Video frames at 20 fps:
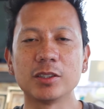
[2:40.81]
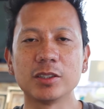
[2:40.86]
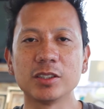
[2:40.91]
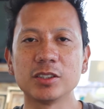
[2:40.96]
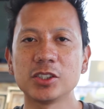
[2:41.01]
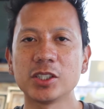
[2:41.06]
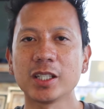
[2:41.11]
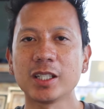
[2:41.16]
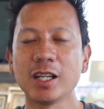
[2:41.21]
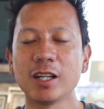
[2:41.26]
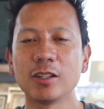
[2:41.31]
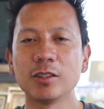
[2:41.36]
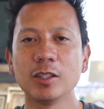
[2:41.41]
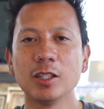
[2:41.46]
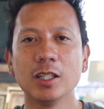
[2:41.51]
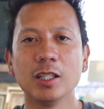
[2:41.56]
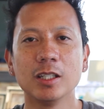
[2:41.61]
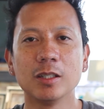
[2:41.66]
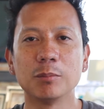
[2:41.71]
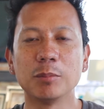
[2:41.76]
And
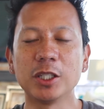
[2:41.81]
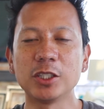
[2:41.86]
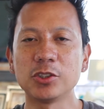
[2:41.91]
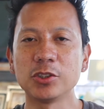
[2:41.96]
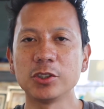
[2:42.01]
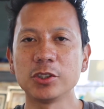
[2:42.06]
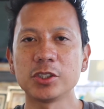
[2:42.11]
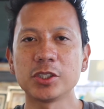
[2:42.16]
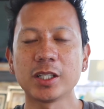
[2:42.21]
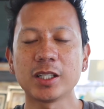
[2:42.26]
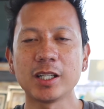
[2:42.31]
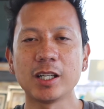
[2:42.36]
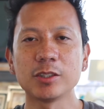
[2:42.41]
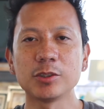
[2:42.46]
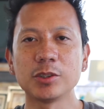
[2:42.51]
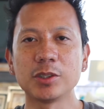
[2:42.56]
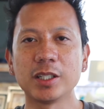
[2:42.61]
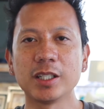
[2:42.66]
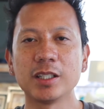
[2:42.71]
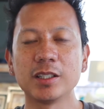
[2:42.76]
make sure you check out
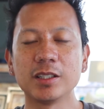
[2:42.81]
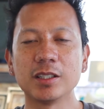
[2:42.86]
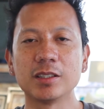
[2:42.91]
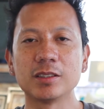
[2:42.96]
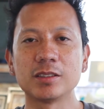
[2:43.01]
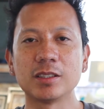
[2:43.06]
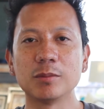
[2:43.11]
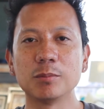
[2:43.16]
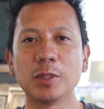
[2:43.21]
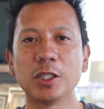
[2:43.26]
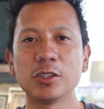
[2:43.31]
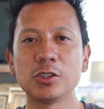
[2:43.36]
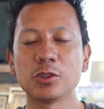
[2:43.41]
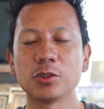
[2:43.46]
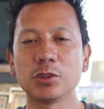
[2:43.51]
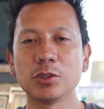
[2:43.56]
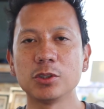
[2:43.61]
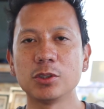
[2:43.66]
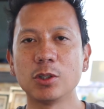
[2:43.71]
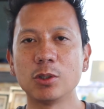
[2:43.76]
your areas, and make
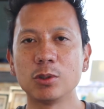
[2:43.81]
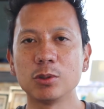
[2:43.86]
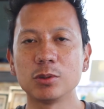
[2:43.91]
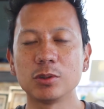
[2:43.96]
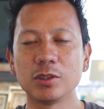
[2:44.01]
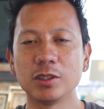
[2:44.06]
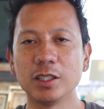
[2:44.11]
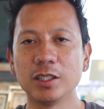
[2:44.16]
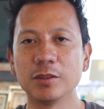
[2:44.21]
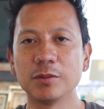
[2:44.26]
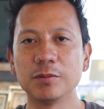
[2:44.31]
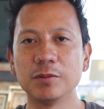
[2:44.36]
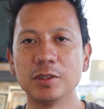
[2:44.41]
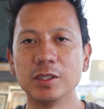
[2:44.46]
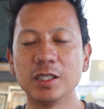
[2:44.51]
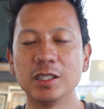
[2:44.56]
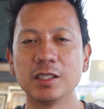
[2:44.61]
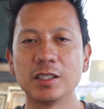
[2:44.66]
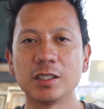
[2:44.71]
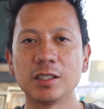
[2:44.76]
sure you don't live
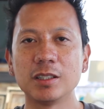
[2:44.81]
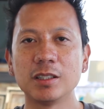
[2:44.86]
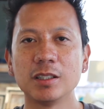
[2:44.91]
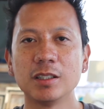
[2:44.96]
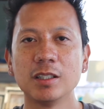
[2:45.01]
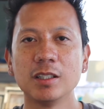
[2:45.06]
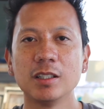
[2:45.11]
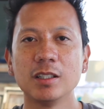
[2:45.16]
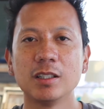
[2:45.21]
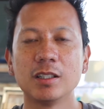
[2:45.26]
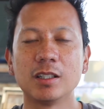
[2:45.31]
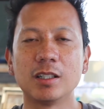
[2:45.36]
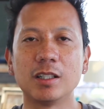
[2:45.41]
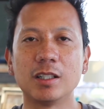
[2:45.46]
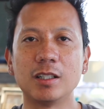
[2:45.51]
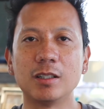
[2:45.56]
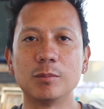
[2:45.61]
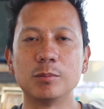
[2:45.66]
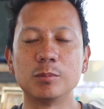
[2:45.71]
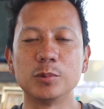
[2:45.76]
near
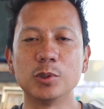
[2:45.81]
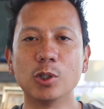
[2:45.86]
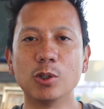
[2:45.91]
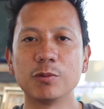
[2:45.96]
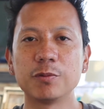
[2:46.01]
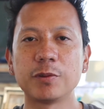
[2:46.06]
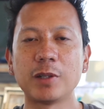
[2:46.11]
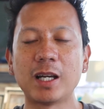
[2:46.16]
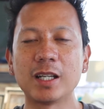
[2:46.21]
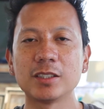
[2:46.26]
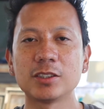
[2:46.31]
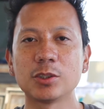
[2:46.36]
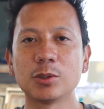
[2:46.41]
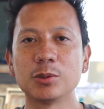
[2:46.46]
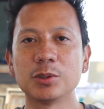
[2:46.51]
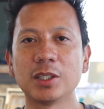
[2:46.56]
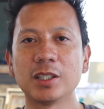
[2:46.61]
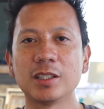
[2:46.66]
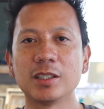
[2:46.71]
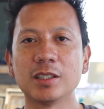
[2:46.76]
no-fly
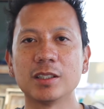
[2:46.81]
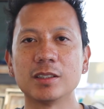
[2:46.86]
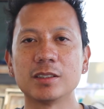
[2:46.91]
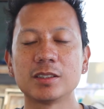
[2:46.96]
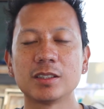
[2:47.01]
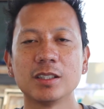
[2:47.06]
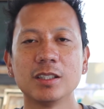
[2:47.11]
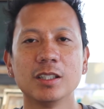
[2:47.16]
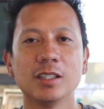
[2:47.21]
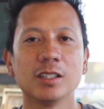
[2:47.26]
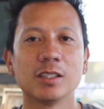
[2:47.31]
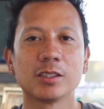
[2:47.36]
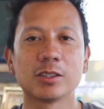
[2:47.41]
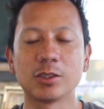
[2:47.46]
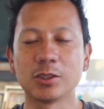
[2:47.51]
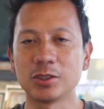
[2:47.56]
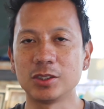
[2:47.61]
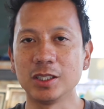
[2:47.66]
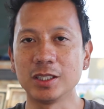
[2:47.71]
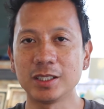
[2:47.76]
zone areas,
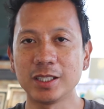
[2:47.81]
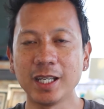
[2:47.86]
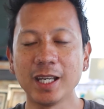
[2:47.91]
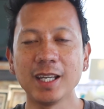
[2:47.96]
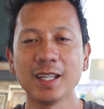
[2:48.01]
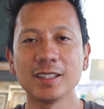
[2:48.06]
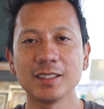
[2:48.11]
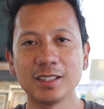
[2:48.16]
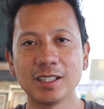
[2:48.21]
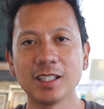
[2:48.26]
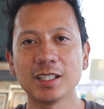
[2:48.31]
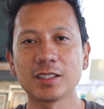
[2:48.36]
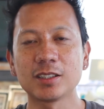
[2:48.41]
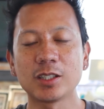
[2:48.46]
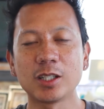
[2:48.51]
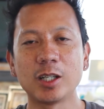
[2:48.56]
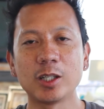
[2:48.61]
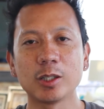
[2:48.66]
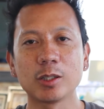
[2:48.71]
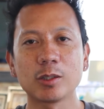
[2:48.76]
because it can get
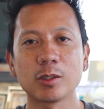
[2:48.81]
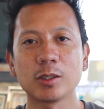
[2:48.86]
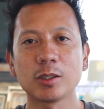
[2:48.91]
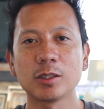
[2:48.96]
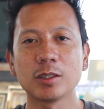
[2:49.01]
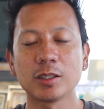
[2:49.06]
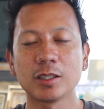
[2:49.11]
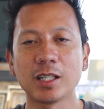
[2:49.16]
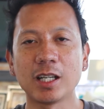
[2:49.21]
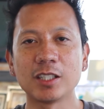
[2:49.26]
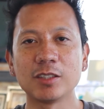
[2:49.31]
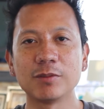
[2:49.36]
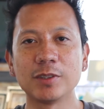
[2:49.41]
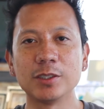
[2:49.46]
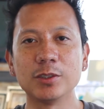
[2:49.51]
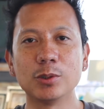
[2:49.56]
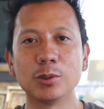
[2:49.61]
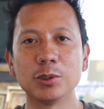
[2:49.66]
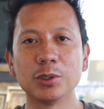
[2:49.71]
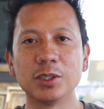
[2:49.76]
kind of
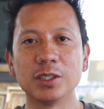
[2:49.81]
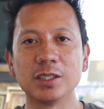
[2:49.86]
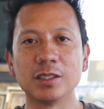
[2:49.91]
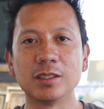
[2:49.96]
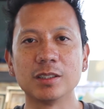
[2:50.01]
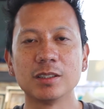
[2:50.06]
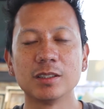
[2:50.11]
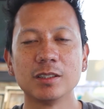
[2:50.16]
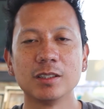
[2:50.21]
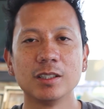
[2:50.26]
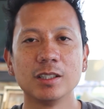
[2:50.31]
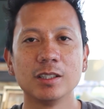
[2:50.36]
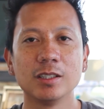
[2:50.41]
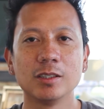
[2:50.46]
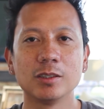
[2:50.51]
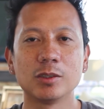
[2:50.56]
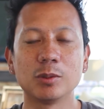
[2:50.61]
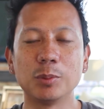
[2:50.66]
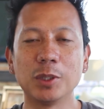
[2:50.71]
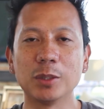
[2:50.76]
annoying
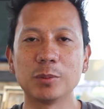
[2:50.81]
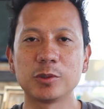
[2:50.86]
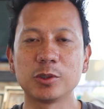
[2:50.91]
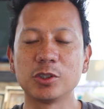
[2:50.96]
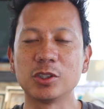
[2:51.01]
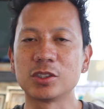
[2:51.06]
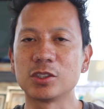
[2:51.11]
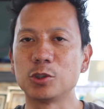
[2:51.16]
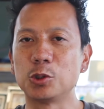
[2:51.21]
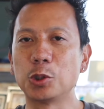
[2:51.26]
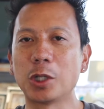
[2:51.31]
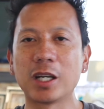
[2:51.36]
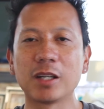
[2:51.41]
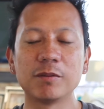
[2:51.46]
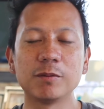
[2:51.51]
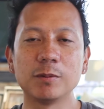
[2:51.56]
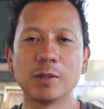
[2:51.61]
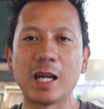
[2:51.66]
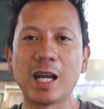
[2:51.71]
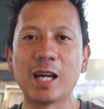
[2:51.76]
to be able to just
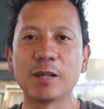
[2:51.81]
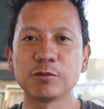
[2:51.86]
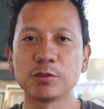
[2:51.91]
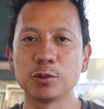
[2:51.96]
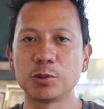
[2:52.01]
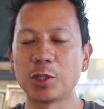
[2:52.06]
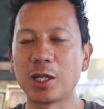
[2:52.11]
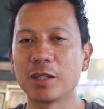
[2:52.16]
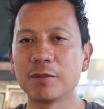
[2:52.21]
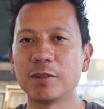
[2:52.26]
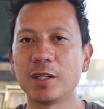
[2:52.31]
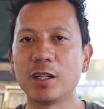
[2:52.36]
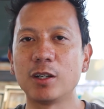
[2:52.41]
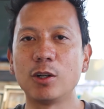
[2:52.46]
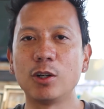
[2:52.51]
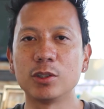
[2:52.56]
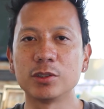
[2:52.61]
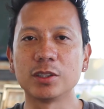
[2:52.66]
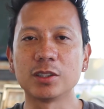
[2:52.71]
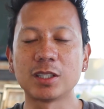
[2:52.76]
have to drive out
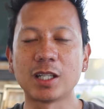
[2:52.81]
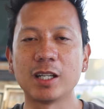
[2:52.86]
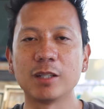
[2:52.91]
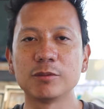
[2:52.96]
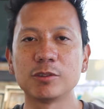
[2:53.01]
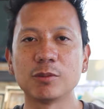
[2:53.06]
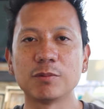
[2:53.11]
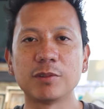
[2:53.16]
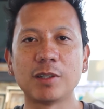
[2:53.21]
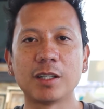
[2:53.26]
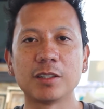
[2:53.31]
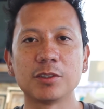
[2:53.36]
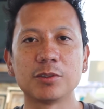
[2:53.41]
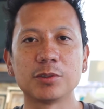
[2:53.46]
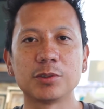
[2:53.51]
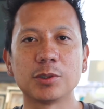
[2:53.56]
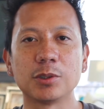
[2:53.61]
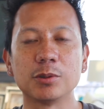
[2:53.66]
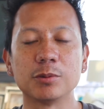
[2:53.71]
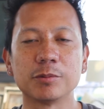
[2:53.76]
all the time to fly your
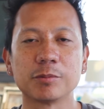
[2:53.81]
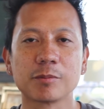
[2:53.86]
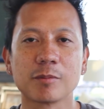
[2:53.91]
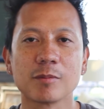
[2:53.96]
drone.